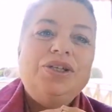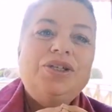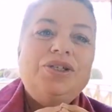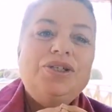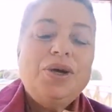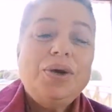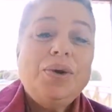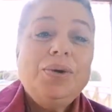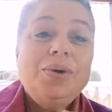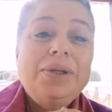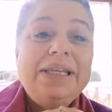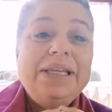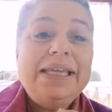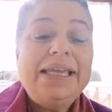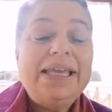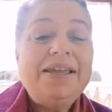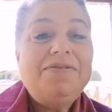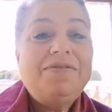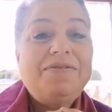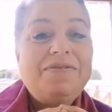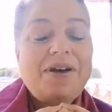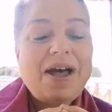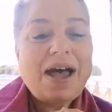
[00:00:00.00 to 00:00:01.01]
Don't
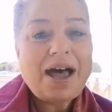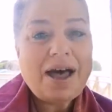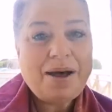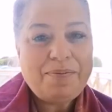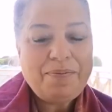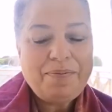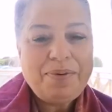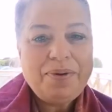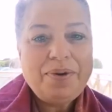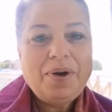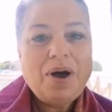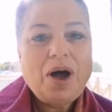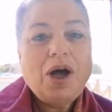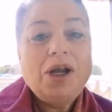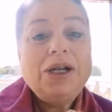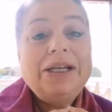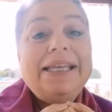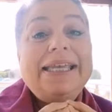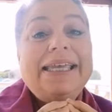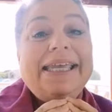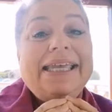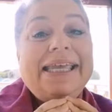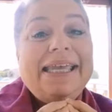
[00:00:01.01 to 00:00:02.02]
give up
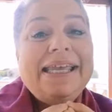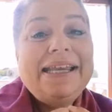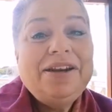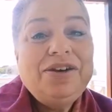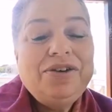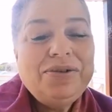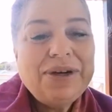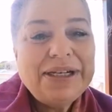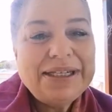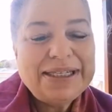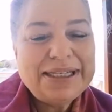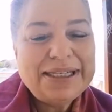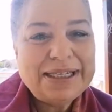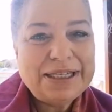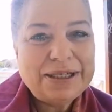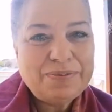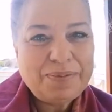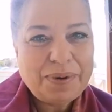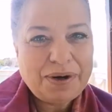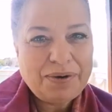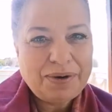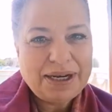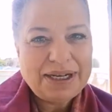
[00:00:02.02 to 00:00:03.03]
on kindred
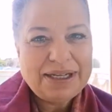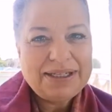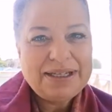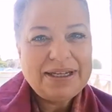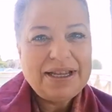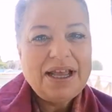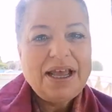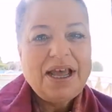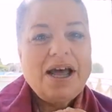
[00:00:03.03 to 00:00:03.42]
spirit,